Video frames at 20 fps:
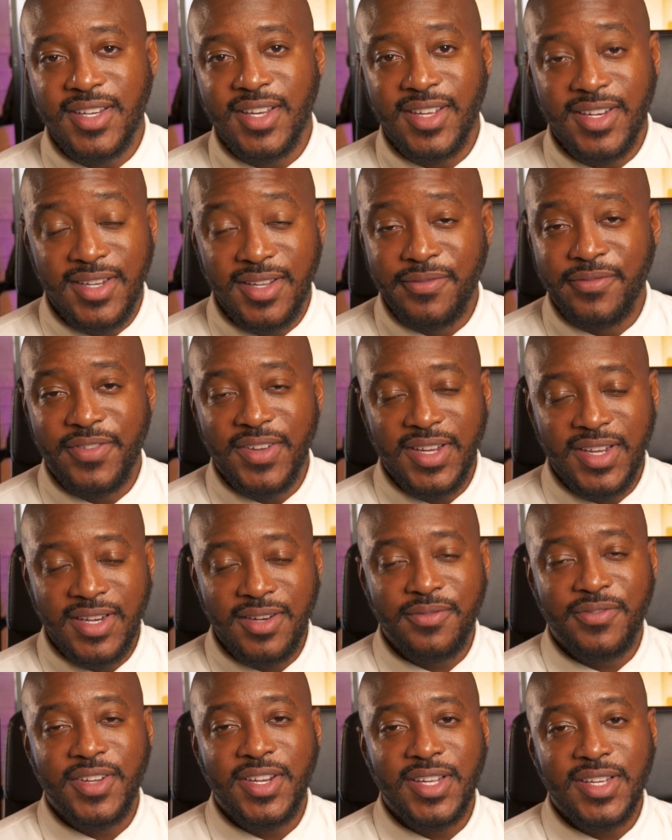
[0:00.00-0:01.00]
an
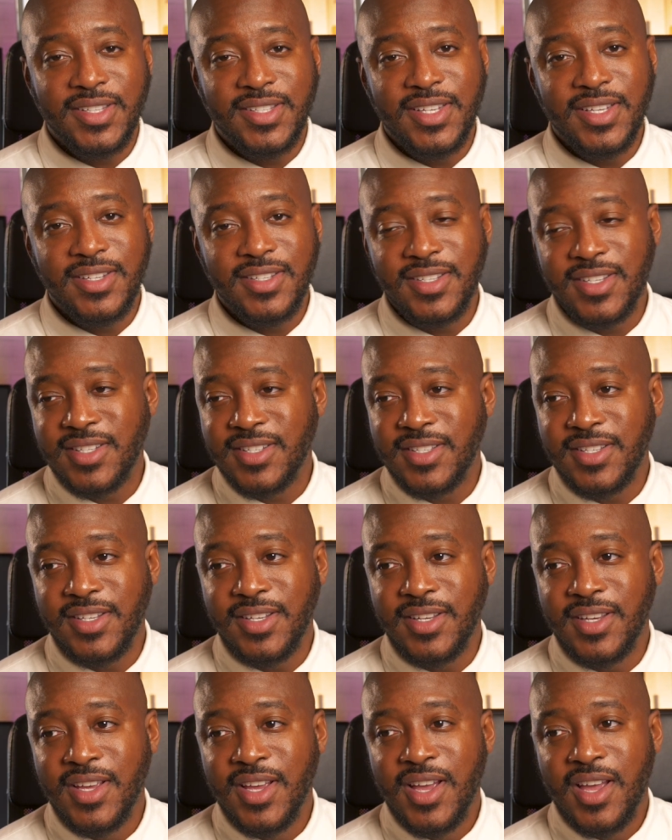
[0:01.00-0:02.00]
NVIDIA
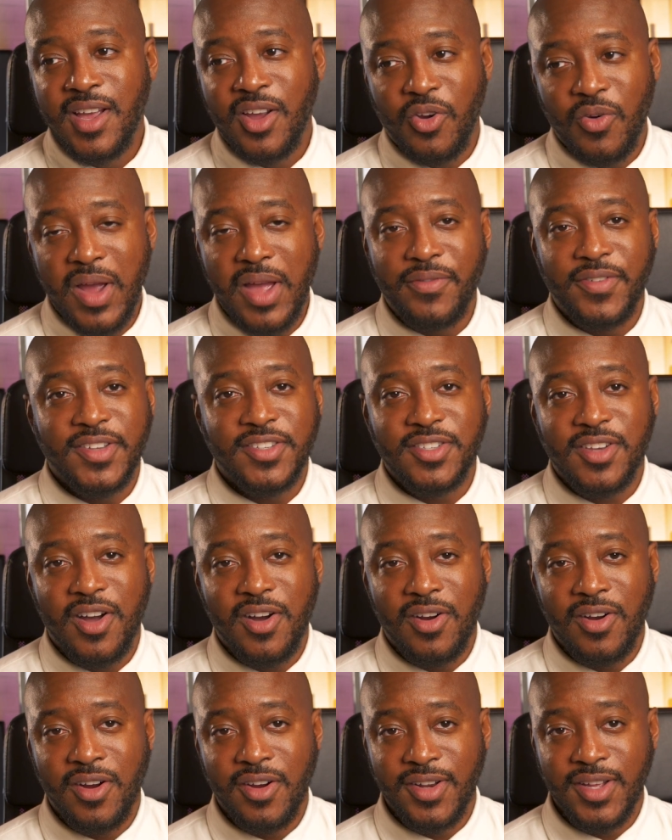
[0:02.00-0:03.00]
1060 graphics
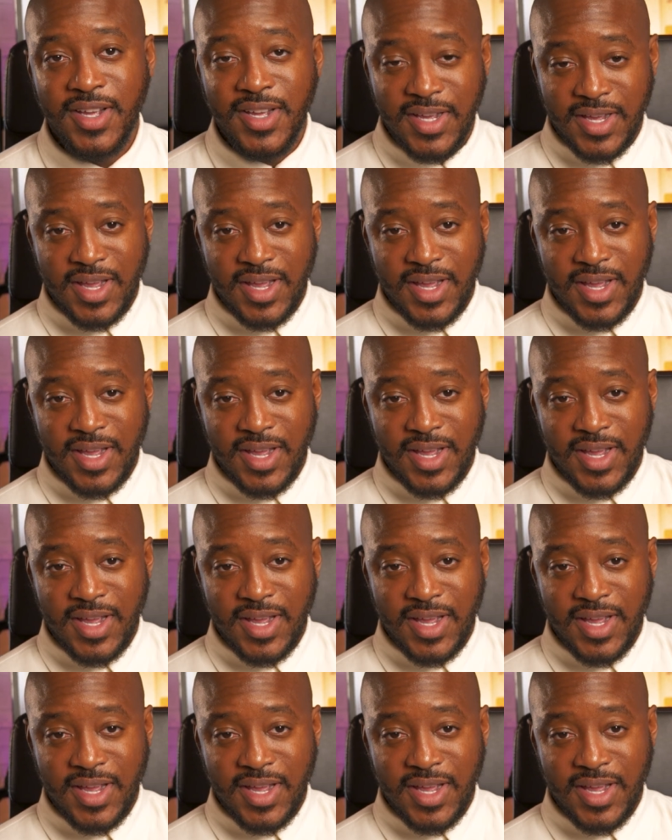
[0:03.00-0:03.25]
card.